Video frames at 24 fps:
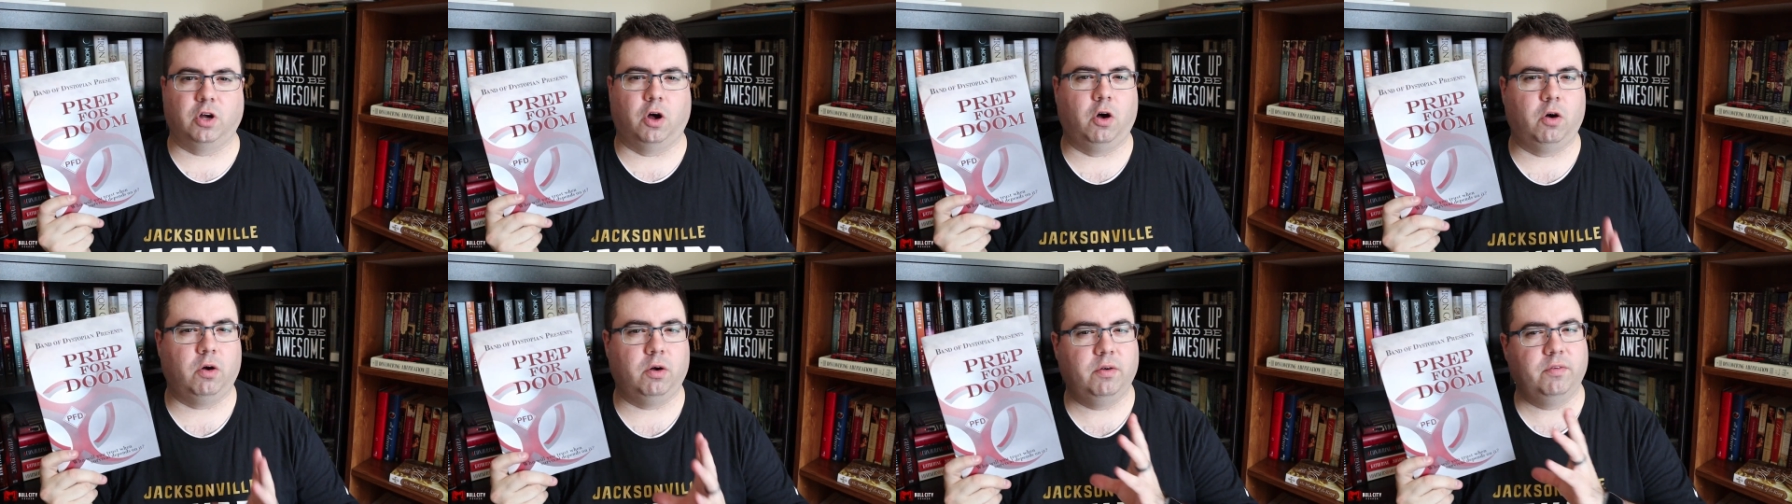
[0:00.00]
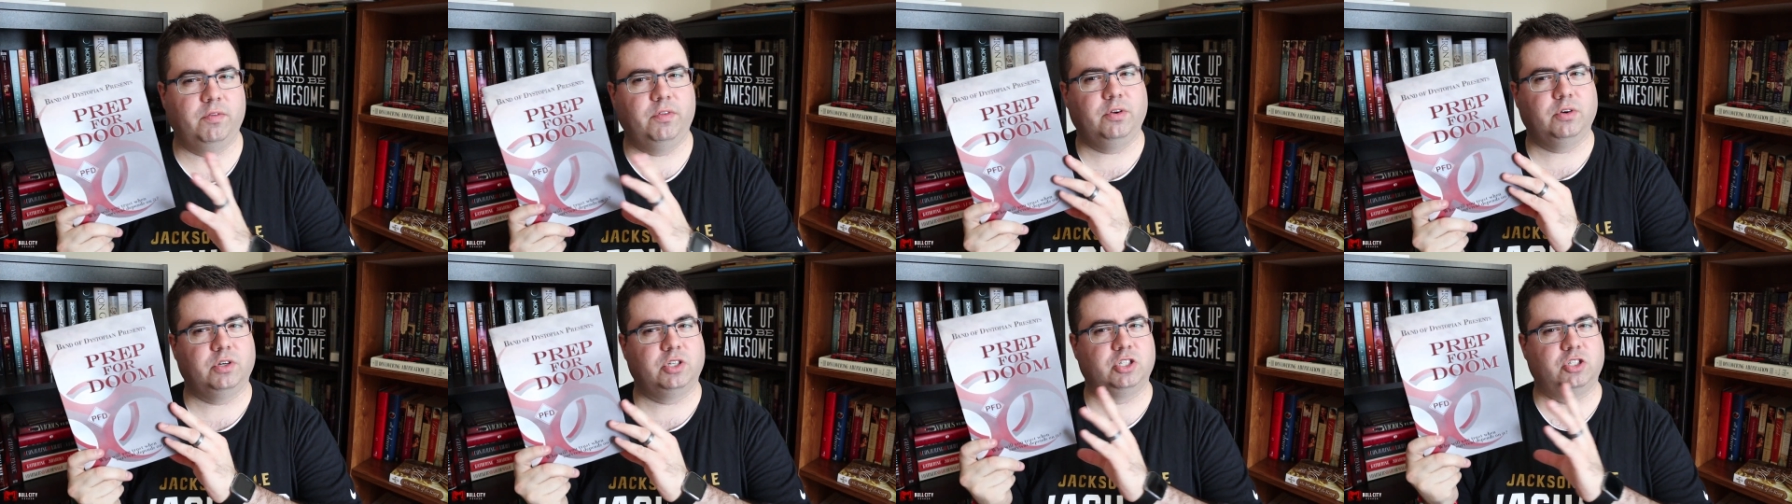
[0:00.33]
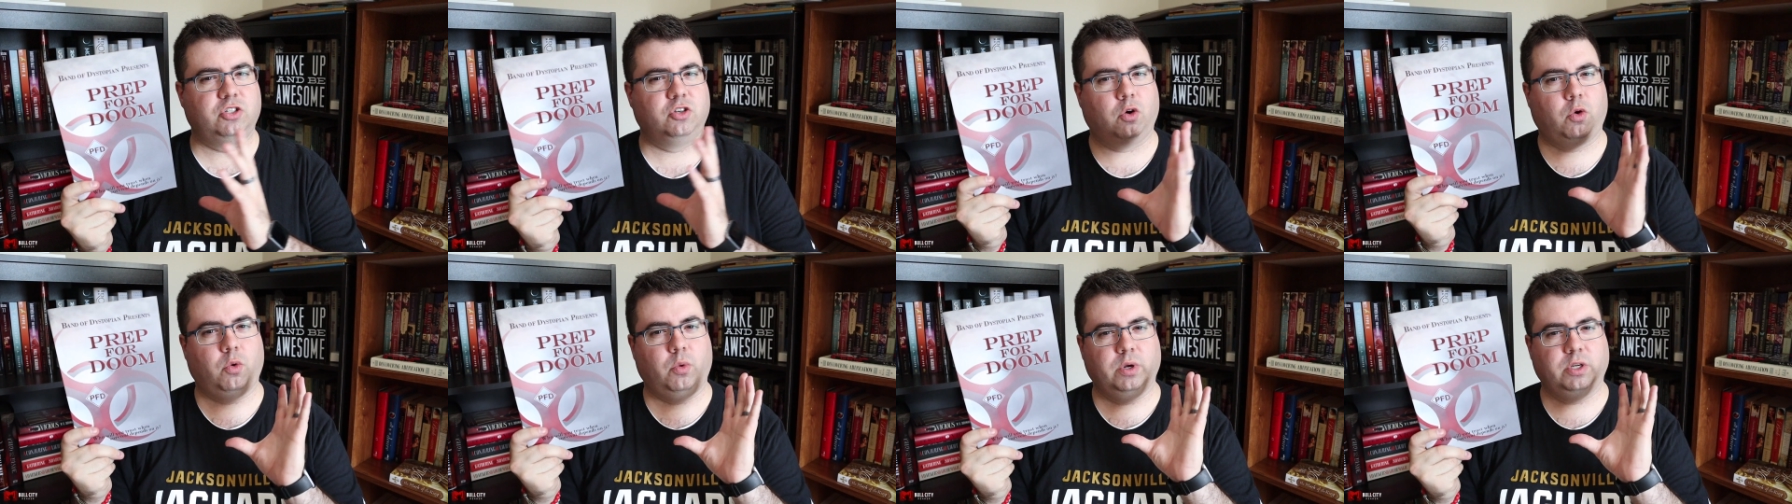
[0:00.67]
All of their
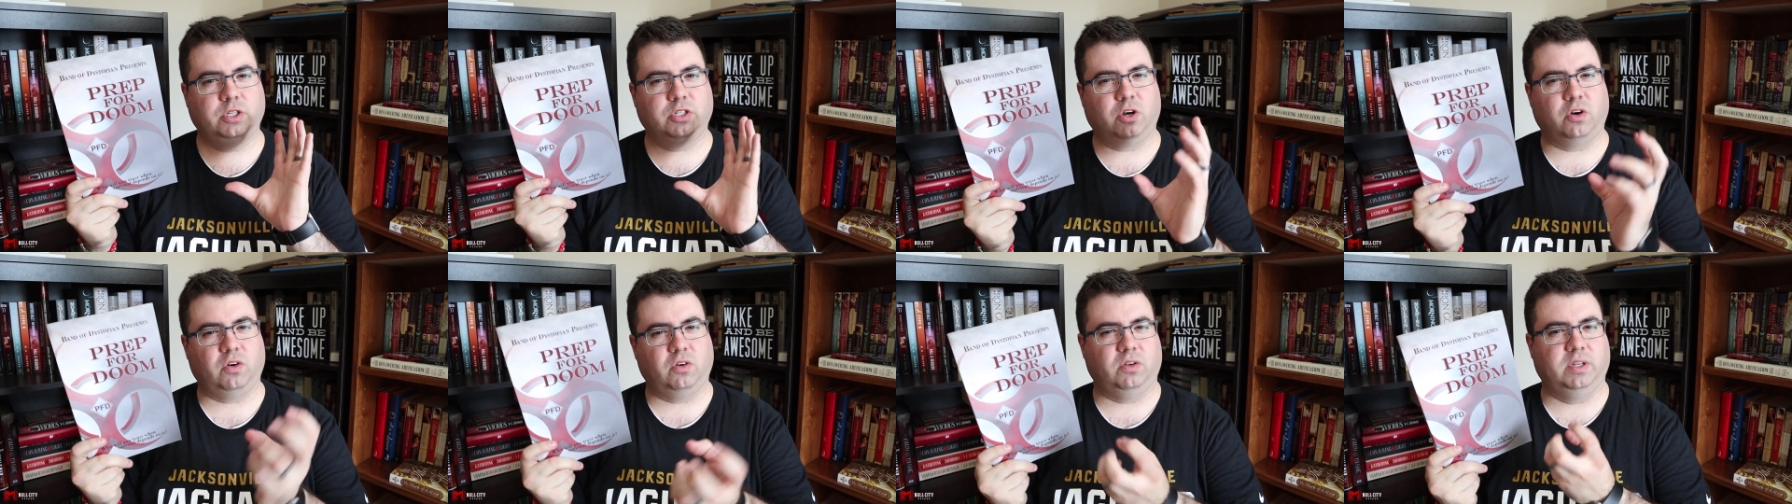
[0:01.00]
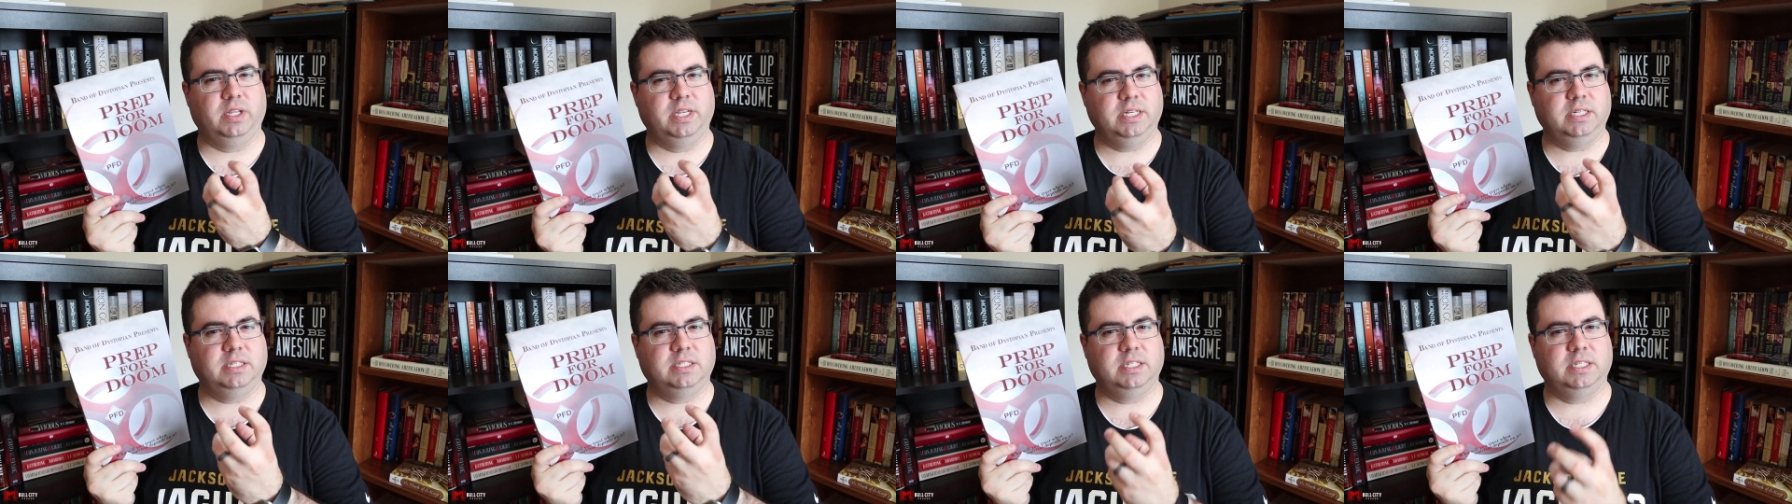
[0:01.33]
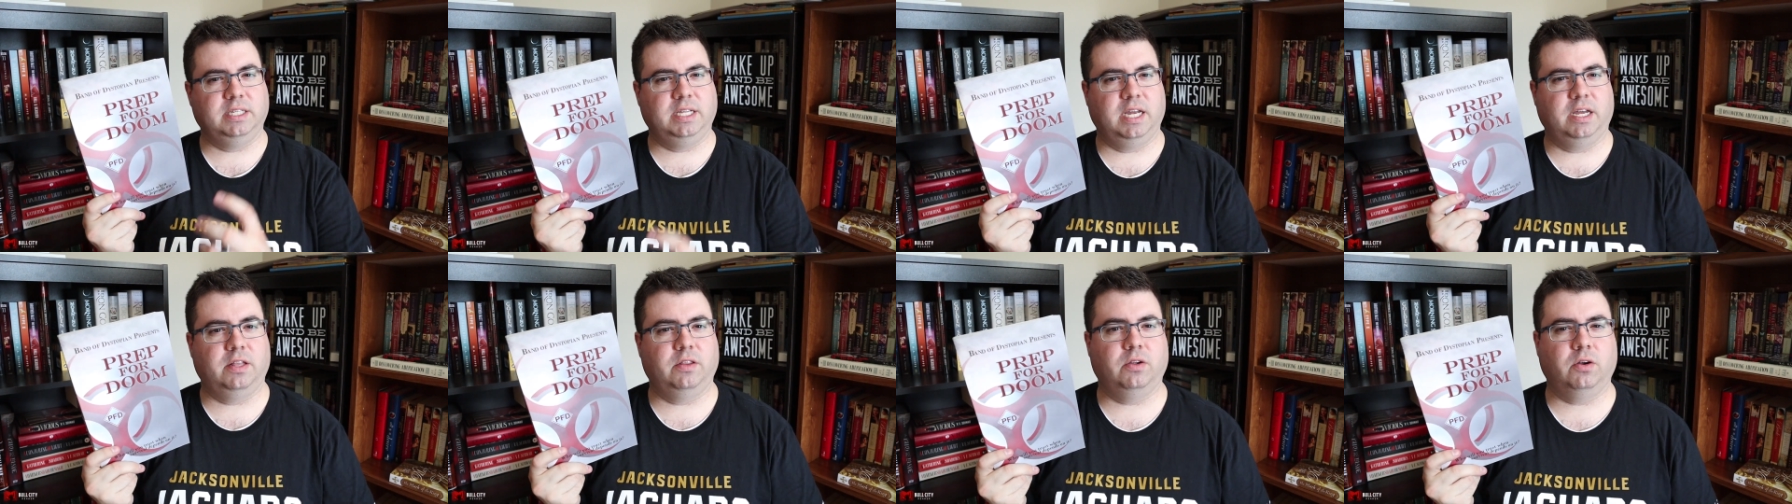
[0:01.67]
stories are linked
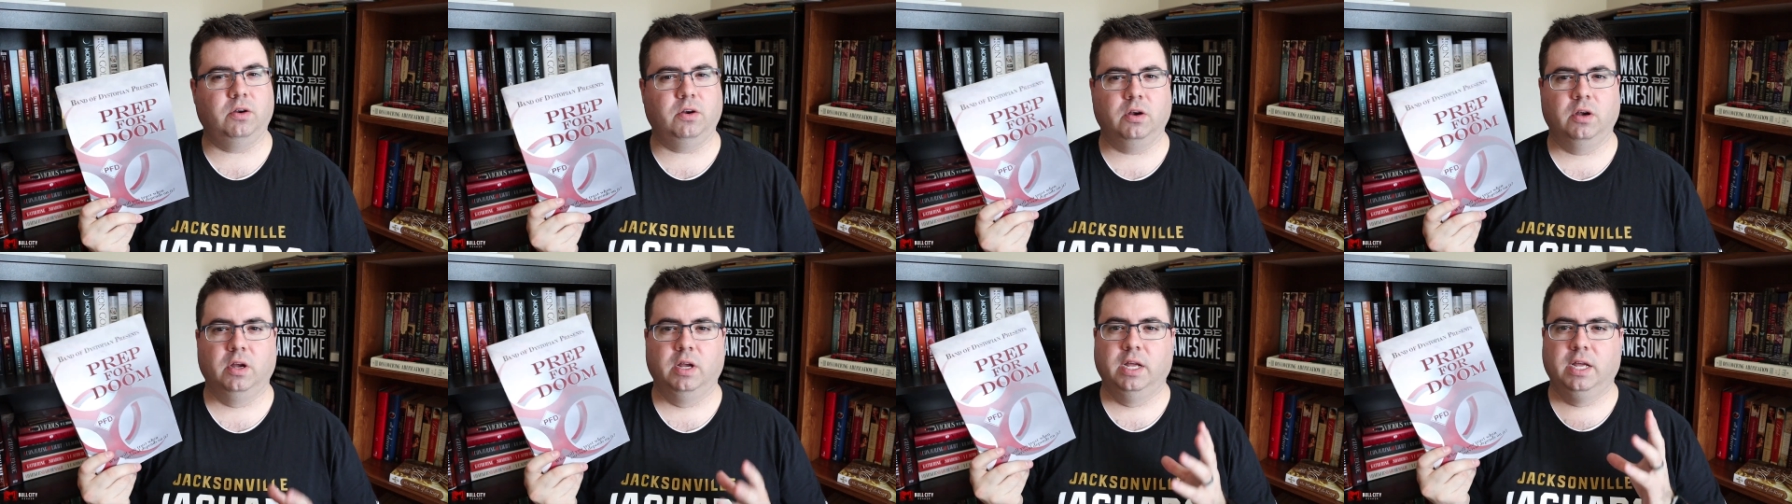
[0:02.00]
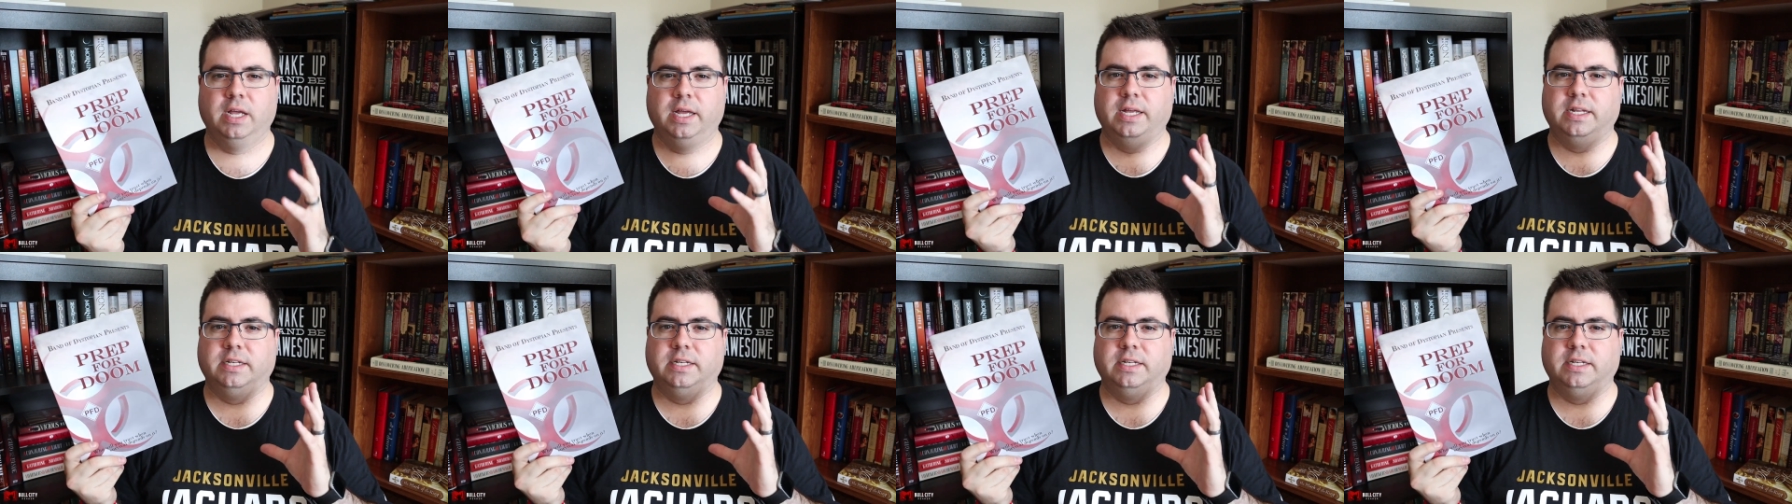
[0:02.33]
together,